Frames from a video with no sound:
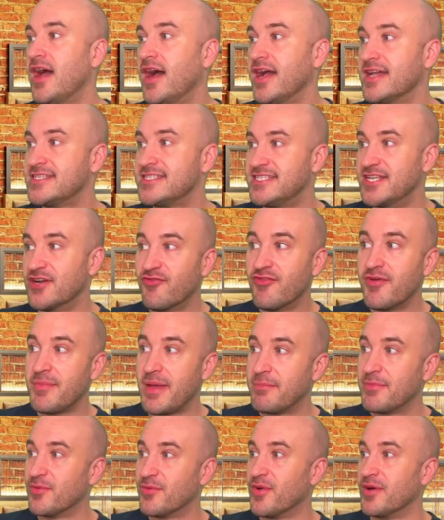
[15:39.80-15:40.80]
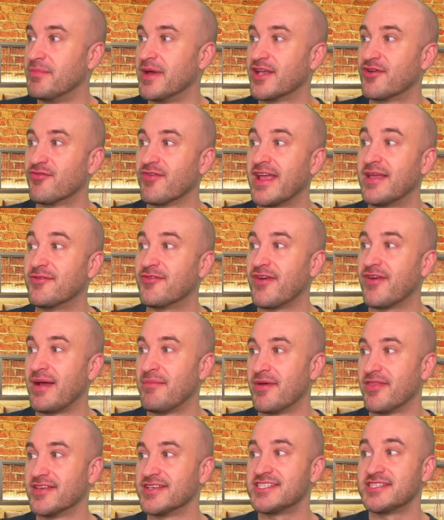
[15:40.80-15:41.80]
I still remember what my
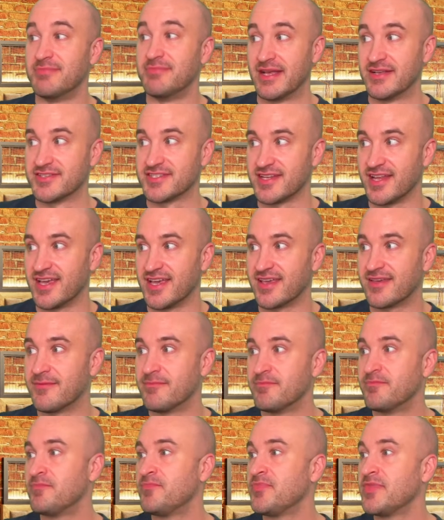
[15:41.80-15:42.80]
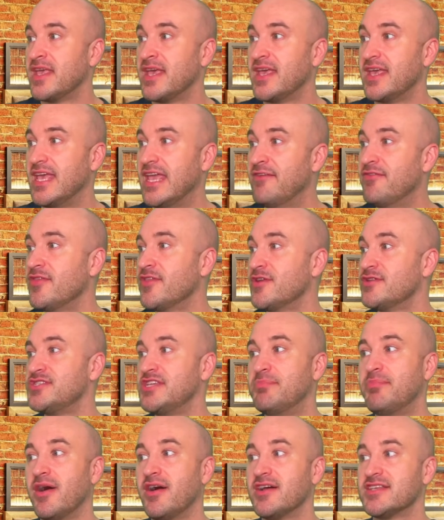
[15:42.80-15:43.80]
great-grandmother smells like. Even though
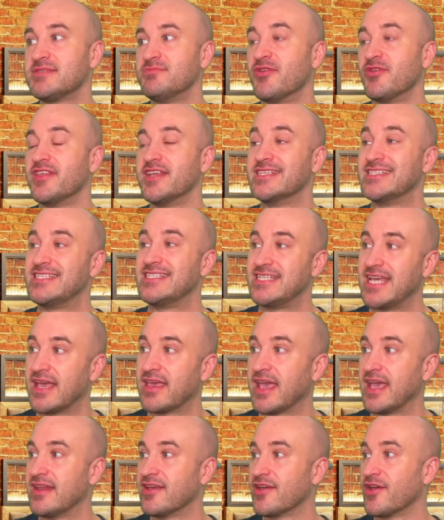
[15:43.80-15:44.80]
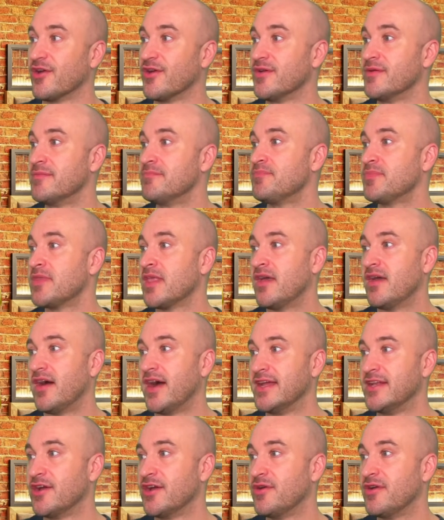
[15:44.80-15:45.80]
she passed more than a decade ago,
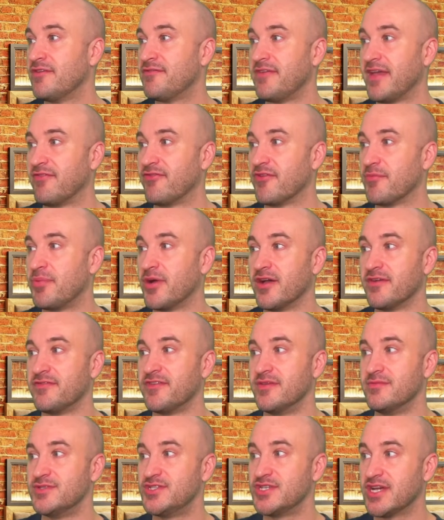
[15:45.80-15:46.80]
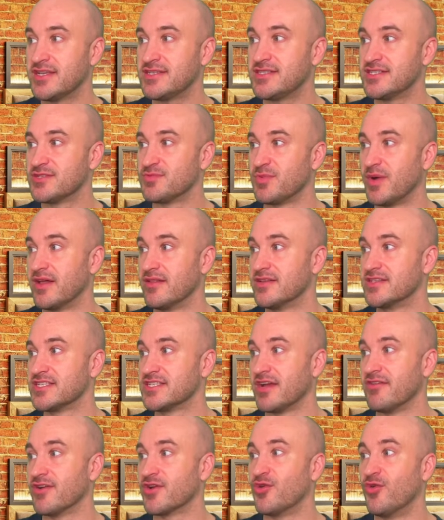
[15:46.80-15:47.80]
I know her favorite perfume just as well as
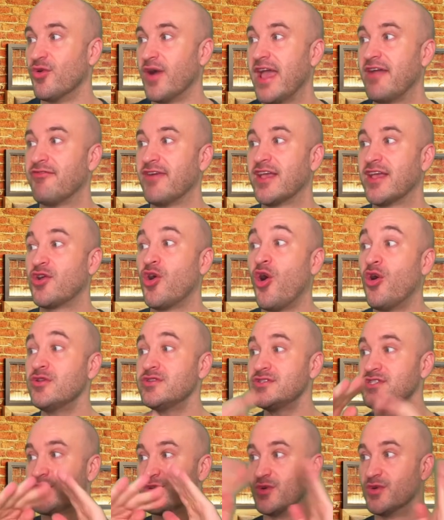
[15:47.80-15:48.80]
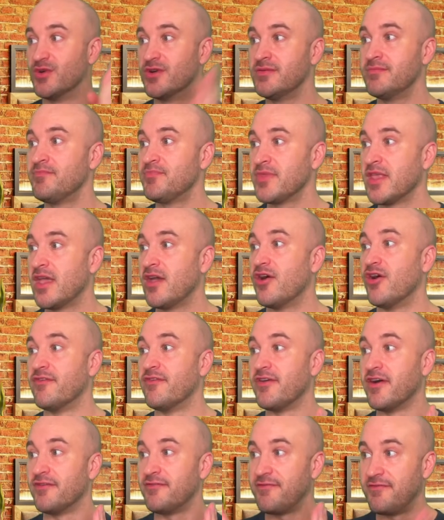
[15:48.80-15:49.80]
I recall every contour
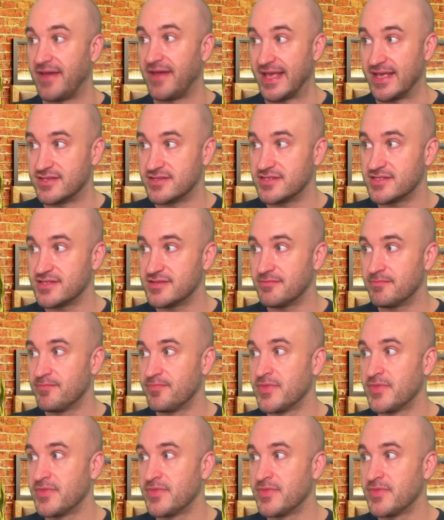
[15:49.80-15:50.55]
of her face.